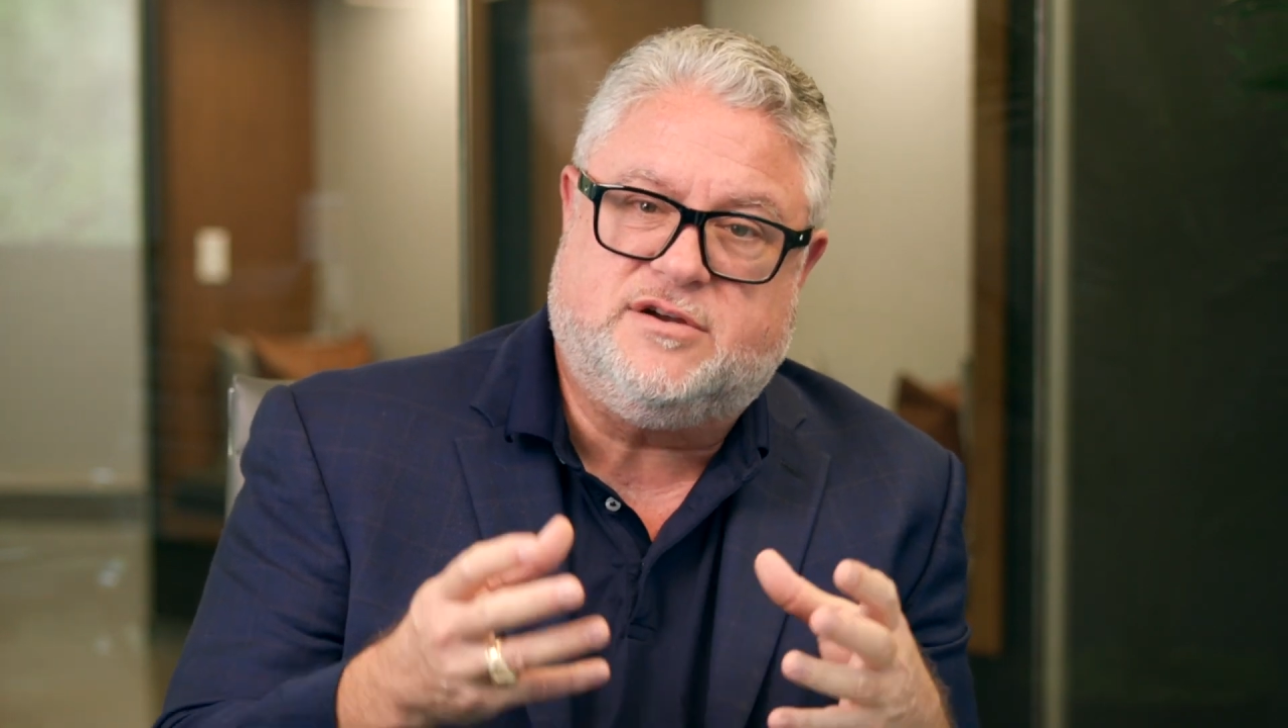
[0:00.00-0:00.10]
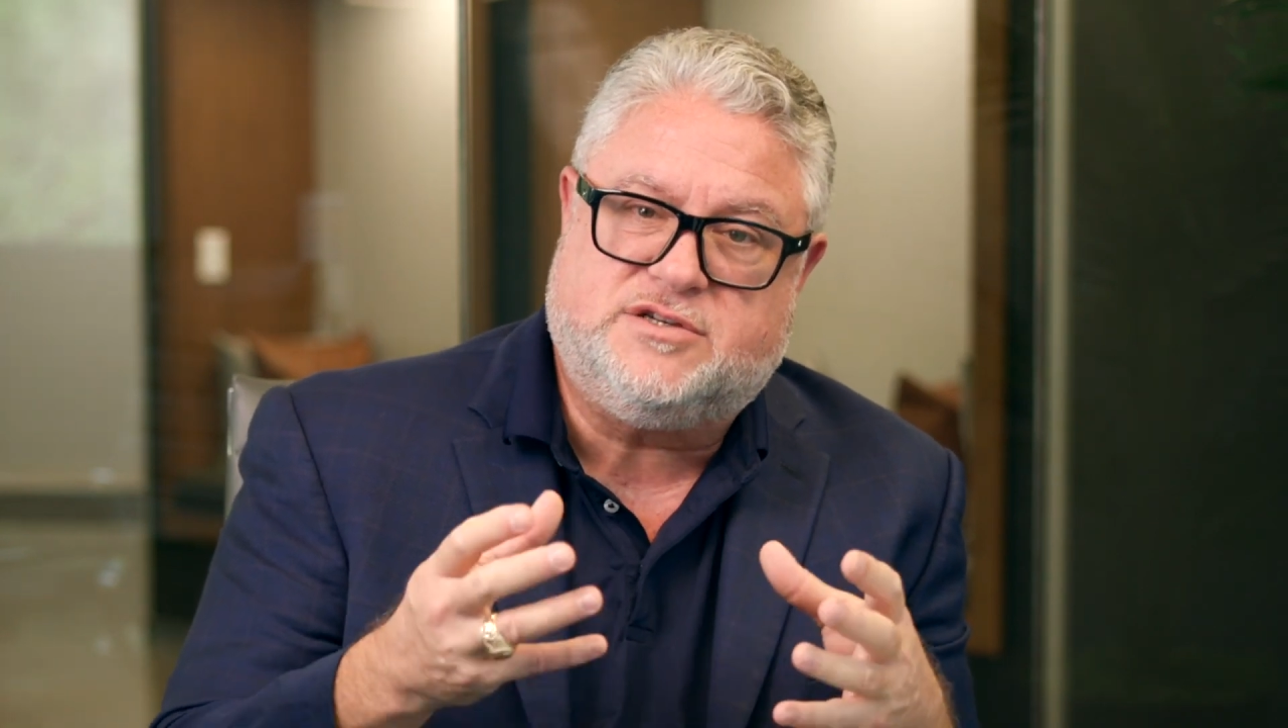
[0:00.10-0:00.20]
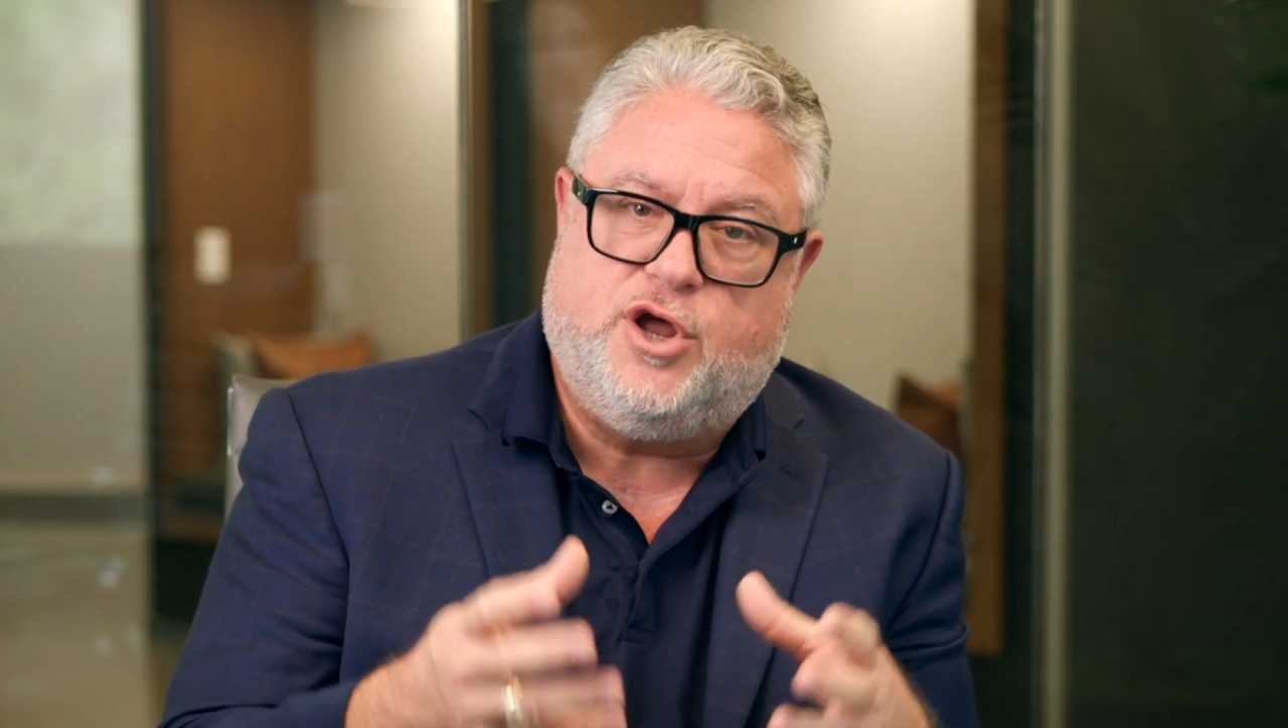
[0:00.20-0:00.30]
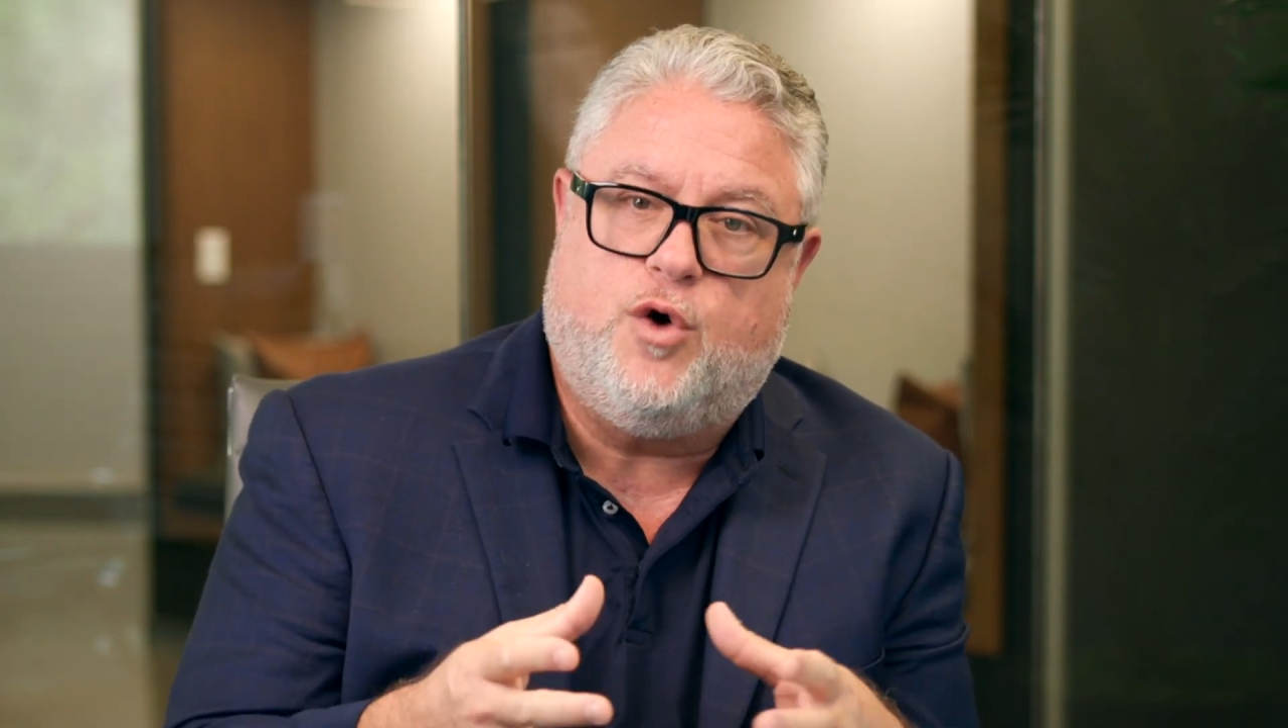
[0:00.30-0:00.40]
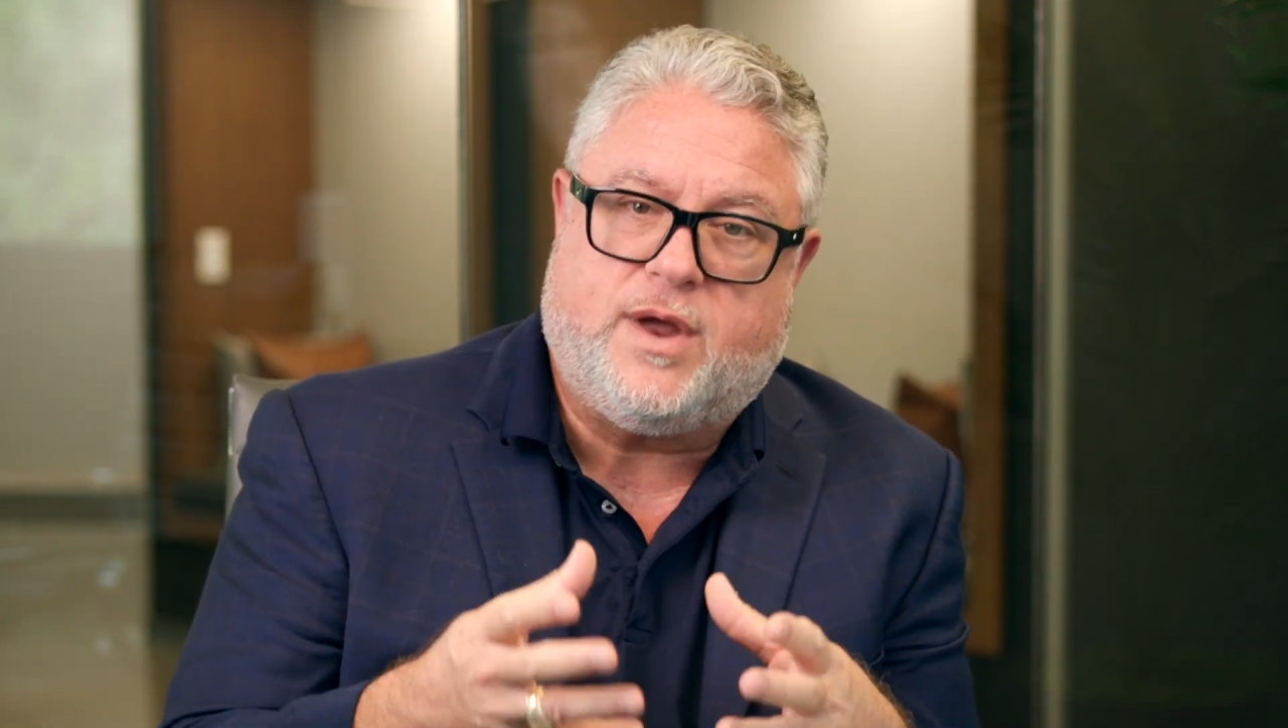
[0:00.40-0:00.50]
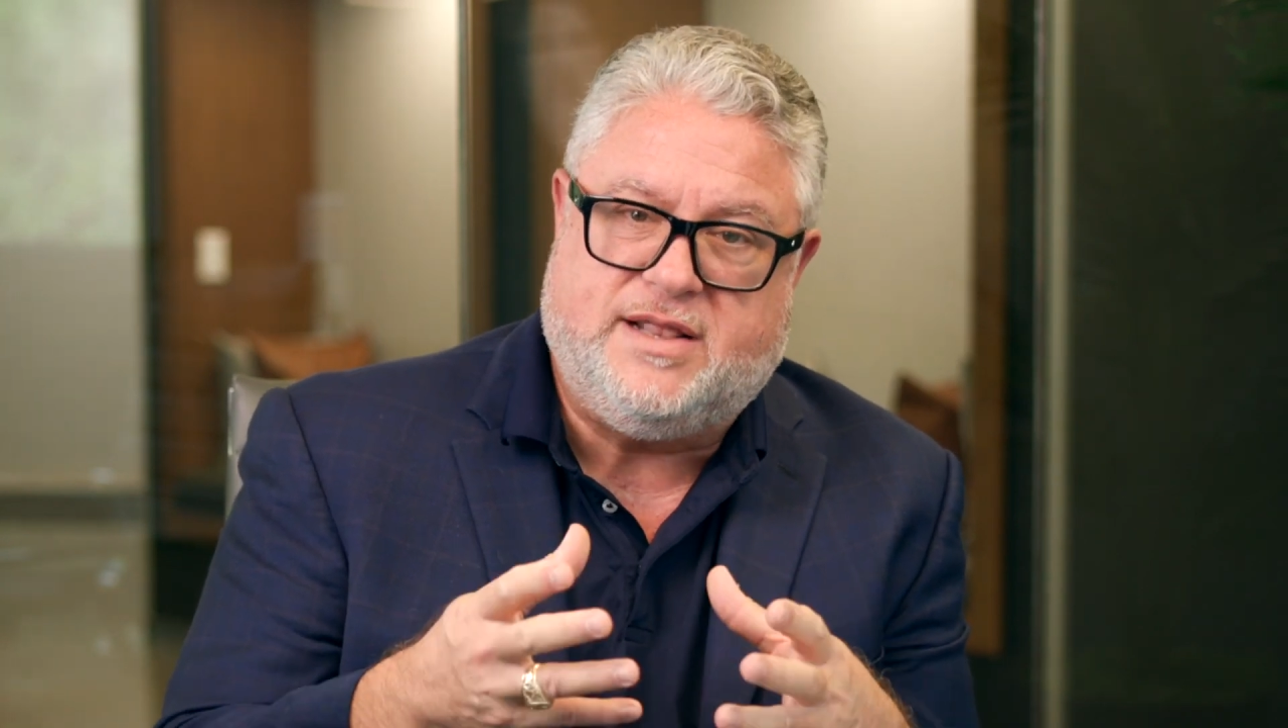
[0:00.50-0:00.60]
there's no